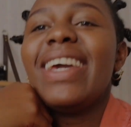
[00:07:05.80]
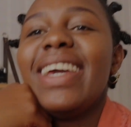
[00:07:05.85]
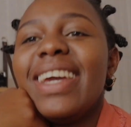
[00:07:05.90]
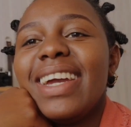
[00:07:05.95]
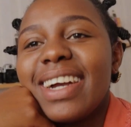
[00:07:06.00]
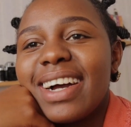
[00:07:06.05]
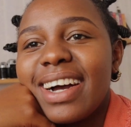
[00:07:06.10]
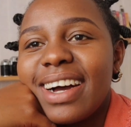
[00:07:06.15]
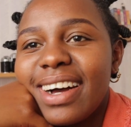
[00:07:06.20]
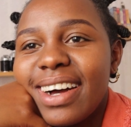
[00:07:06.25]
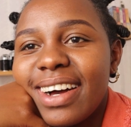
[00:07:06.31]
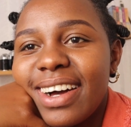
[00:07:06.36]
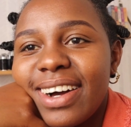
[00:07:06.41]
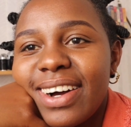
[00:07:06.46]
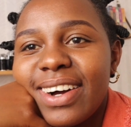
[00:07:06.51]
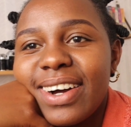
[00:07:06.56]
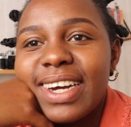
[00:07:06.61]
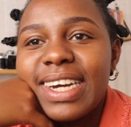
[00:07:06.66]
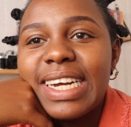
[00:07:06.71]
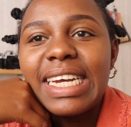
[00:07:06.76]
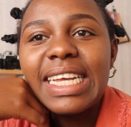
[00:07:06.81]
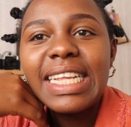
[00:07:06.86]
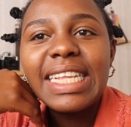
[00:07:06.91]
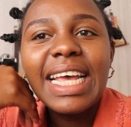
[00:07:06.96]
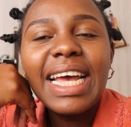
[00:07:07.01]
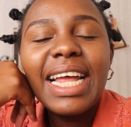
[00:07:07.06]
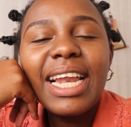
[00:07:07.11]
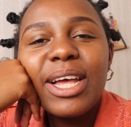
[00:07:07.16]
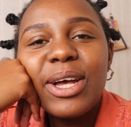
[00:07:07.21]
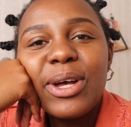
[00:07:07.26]
hey guys
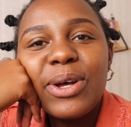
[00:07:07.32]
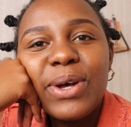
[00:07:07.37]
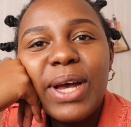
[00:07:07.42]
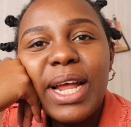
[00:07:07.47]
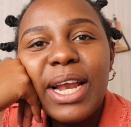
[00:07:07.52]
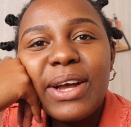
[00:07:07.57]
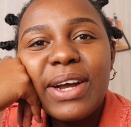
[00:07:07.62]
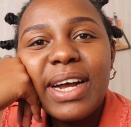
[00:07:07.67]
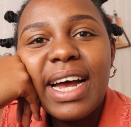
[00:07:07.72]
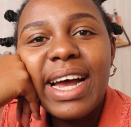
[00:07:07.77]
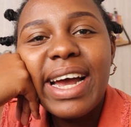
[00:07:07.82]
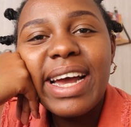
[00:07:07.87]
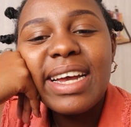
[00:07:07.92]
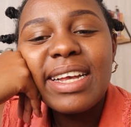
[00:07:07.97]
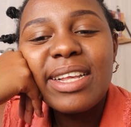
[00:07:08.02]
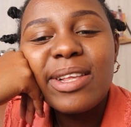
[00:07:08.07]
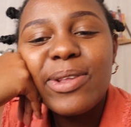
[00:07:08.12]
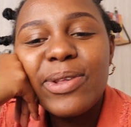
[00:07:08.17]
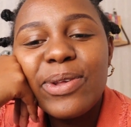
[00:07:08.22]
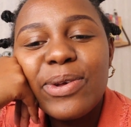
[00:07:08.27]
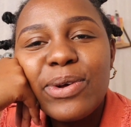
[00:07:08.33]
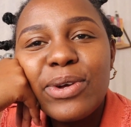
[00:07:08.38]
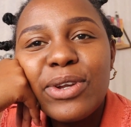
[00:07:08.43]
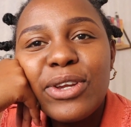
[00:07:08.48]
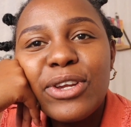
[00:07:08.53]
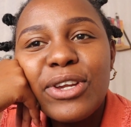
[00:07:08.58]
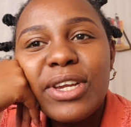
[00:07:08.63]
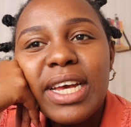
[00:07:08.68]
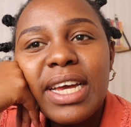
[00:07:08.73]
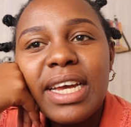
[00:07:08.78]
hello hello guys so
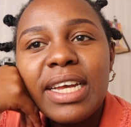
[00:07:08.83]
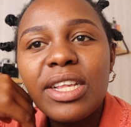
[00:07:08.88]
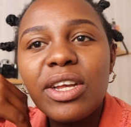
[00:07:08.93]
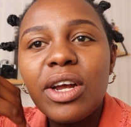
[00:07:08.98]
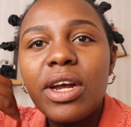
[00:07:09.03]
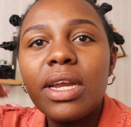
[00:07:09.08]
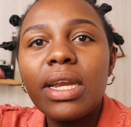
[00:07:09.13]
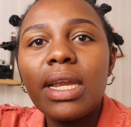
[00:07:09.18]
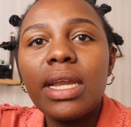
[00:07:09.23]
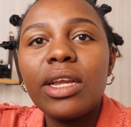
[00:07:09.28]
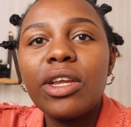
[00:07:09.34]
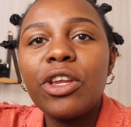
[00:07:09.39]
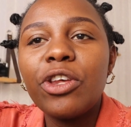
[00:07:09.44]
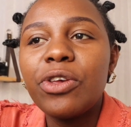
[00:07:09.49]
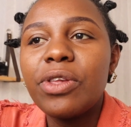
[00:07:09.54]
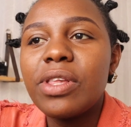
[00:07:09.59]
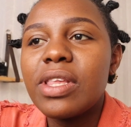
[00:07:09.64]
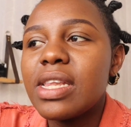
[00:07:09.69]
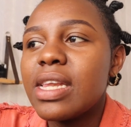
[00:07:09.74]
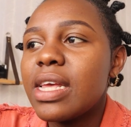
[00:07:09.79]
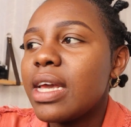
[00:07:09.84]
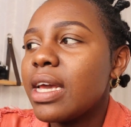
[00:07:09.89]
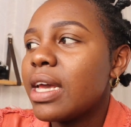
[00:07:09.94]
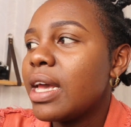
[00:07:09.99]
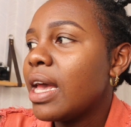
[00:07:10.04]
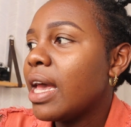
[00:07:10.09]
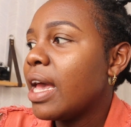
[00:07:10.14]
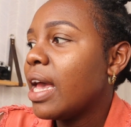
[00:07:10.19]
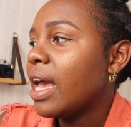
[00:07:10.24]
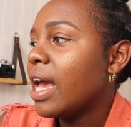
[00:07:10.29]
today is currently tuesday
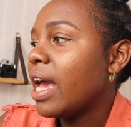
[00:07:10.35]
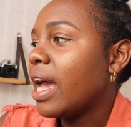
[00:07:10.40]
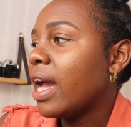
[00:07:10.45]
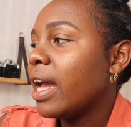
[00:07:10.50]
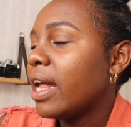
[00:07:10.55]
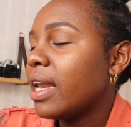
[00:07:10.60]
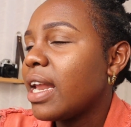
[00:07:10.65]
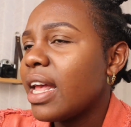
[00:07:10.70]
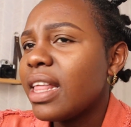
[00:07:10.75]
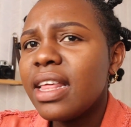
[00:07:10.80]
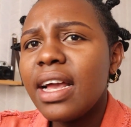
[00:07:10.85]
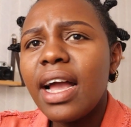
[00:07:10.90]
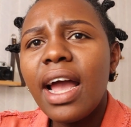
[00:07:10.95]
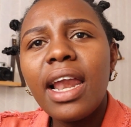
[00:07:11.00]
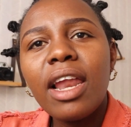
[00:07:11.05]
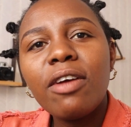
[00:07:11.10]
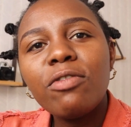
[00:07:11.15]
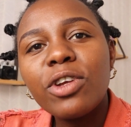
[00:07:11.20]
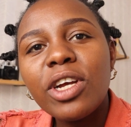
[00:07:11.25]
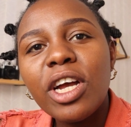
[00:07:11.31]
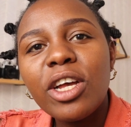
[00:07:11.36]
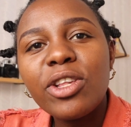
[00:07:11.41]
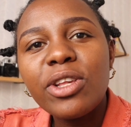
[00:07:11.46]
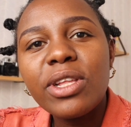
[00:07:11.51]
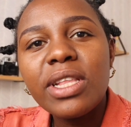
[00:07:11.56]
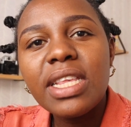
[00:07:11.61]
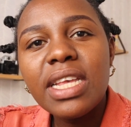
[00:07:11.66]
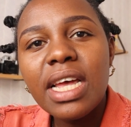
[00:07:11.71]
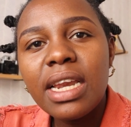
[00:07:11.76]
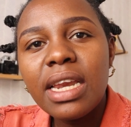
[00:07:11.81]
and i think i left you guys
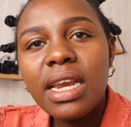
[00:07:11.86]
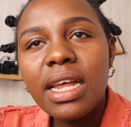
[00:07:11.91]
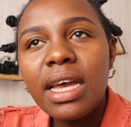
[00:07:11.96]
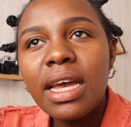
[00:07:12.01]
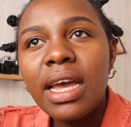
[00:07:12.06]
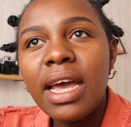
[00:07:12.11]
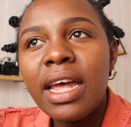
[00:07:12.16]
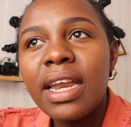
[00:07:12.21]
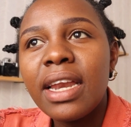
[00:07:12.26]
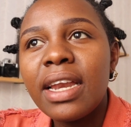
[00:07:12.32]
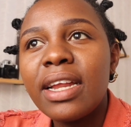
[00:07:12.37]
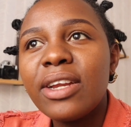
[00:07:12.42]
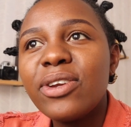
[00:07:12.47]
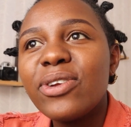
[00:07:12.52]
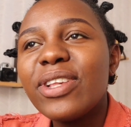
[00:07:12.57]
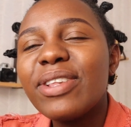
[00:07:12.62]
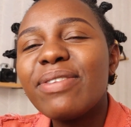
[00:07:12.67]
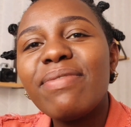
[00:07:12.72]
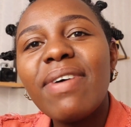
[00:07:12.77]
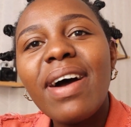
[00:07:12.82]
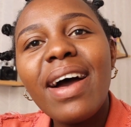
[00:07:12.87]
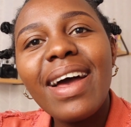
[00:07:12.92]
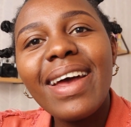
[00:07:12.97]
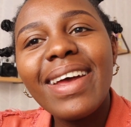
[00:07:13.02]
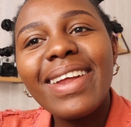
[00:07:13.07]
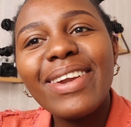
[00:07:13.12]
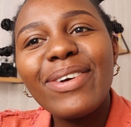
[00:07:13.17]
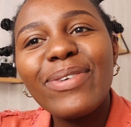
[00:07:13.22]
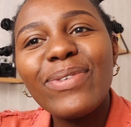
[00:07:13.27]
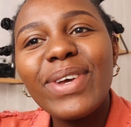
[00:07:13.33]
on sunday and it was
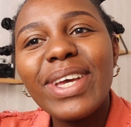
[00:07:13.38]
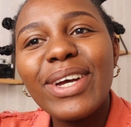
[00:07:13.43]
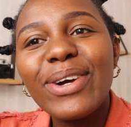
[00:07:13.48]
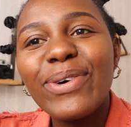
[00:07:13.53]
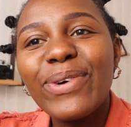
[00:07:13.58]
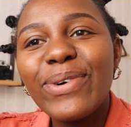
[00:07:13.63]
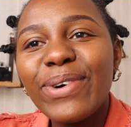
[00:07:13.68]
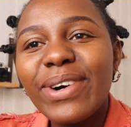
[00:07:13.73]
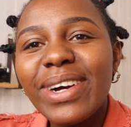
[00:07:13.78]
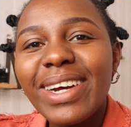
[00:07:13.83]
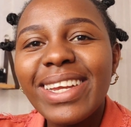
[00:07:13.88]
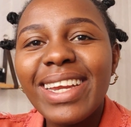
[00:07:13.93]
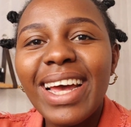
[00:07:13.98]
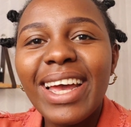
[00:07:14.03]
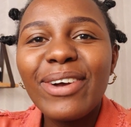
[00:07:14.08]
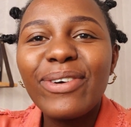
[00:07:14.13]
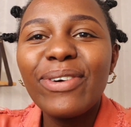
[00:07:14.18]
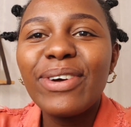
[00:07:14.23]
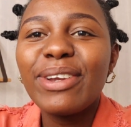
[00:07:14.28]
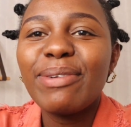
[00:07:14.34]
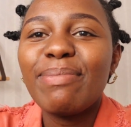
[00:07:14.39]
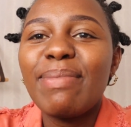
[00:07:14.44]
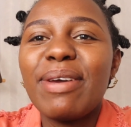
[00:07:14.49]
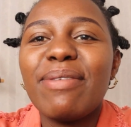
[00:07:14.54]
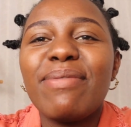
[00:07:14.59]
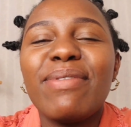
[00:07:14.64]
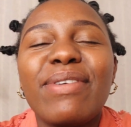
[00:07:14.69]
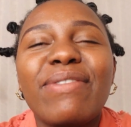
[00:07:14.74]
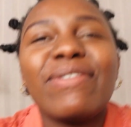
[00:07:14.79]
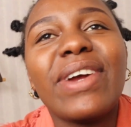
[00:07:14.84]
fun we cooked i cooked
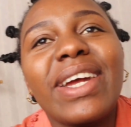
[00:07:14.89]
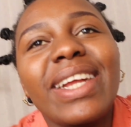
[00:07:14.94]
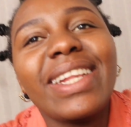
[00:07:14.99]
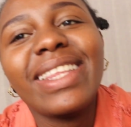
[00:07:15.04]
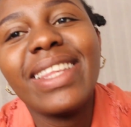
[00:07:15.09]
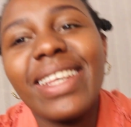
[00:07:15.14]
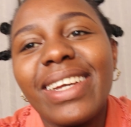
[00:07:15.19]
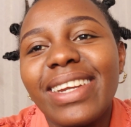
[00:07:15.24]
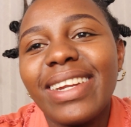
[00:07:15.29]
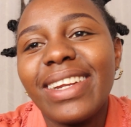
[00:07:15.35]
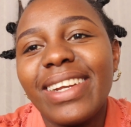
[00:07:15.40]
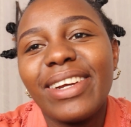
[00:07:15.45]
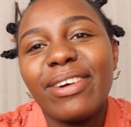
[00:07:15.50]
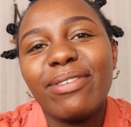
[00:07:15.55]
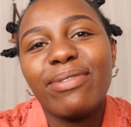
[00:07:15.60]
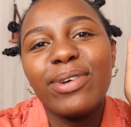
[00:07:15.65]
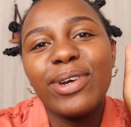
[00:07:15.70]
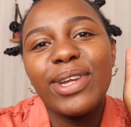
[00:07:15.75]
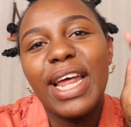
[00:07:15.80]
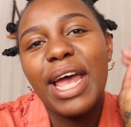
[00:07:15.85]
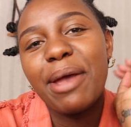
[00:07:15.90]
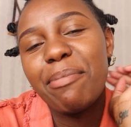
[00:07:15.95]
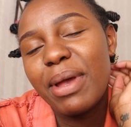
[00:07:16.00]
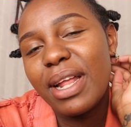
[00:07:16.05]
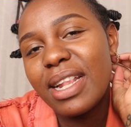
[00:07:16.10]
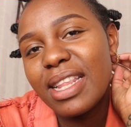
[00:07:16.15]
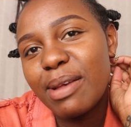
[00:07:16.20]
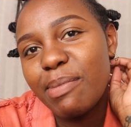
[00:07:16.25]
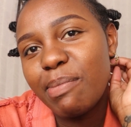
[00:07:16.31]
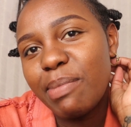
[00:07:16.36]
my favorite signature food i
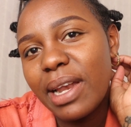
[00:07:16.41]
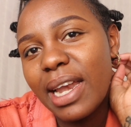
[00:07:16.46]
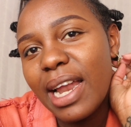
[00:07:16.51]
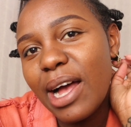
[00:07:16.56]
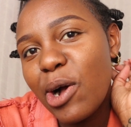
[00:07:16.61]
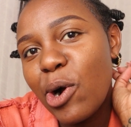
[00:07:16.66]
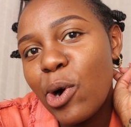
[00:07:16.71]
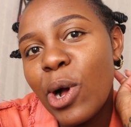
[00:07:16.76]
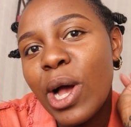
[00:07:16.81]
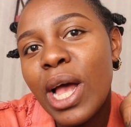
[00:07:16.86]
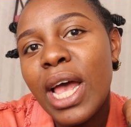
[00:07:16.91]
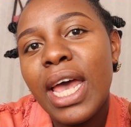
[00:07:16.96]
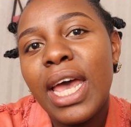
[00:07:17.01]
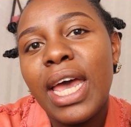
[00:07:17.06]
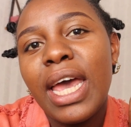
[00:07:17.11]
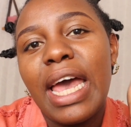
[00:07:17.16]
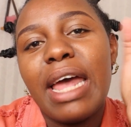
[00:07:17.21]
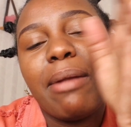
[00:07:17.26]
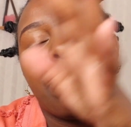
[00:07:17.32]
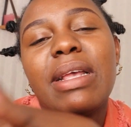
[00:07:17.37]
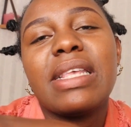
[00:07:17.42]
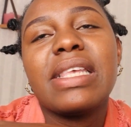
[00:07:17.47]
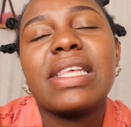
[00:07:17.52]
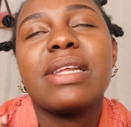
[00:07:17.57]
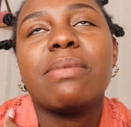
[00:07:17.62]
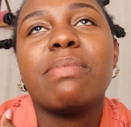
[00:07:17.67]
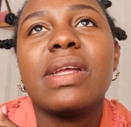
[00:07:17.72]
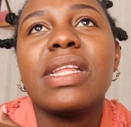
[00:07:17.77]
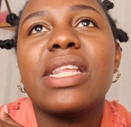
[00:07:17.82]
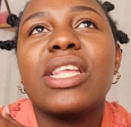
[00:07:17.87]
made some pilau and my
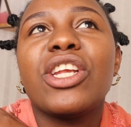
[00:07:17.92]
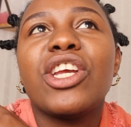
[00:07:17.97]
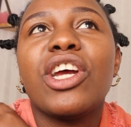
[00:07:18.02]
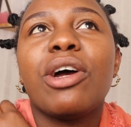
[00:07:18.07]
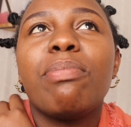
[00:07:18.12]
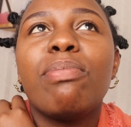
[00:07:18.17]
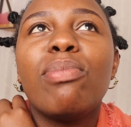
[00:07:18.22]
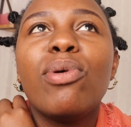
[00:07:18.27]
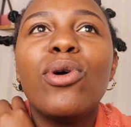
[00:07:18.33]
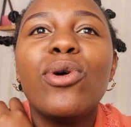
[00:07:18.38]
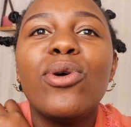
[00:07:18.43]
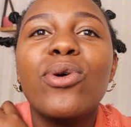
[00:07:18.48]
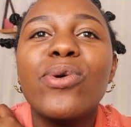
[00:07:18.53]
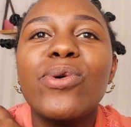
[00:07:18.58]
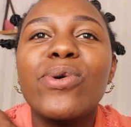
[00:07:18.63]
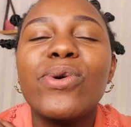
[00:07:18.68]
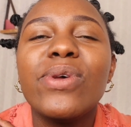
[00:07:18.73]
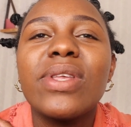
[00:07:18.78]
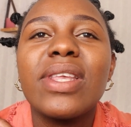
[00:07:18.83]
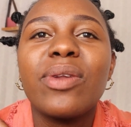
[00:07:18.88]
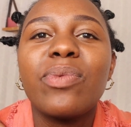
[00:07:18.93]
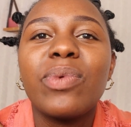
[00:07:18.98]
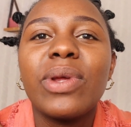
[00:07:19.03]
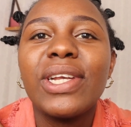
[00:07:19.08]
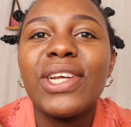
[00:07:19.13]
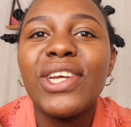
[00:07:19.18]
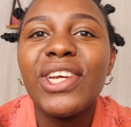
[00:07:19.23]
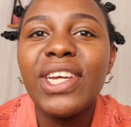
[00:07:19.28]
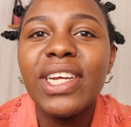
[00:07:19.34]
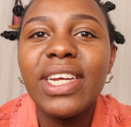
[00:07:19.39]
sister made chapos and we
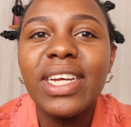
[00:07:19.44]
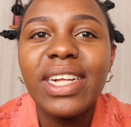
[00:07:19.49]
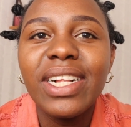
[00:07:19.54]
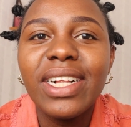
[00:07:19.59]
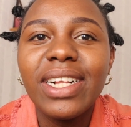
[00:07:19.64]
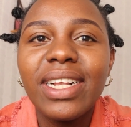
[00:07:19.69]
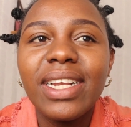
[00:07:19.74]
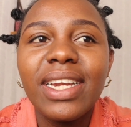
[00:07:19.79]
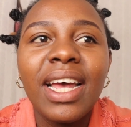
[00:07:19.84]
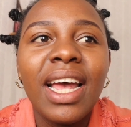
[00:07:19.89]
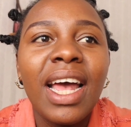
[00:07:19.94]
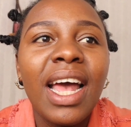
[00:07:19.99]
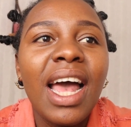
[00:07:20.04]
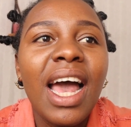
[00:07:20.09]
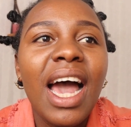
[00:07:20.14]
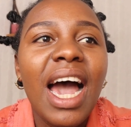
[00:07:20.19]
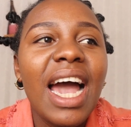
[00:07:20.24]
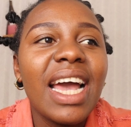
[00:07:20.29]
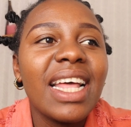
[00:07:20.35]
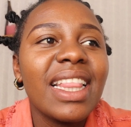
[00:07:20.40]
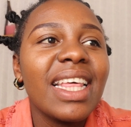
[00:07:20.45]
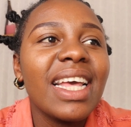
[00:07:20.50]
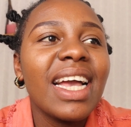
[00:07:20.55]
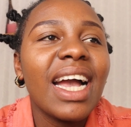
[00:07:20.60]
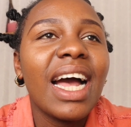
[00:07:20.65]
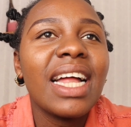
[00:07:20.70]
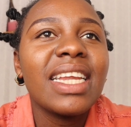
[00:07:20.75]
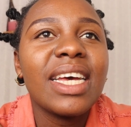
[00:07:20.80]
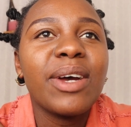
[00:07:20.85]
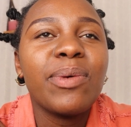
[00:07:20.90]
chilled i think
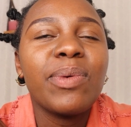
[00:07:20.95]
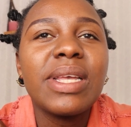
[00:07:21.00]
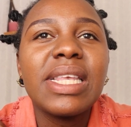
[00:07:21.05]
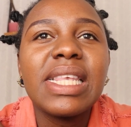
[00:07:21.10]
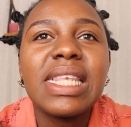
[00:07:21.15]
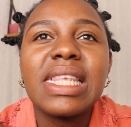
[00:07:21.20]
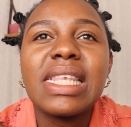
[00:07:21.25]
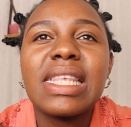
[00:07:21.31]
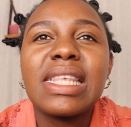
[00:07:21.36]
after we